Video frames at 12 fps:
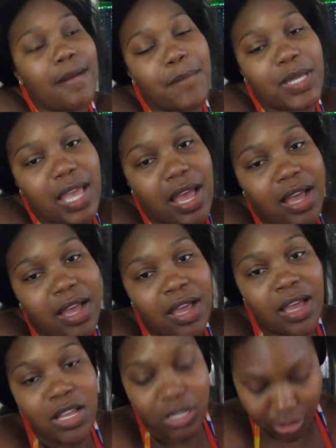But yeah,
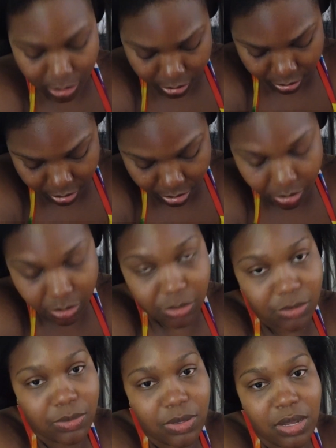
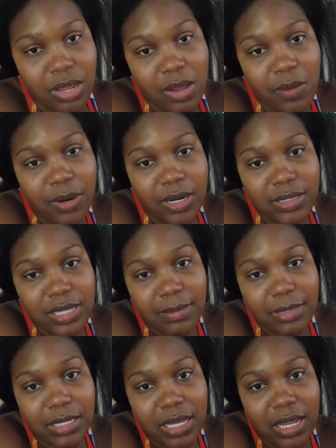so what else
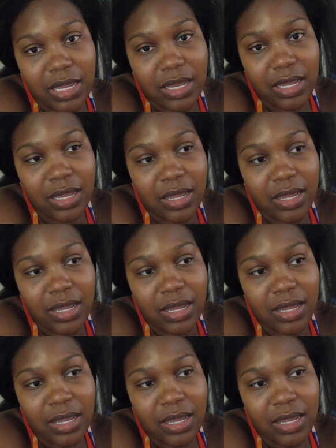happened today?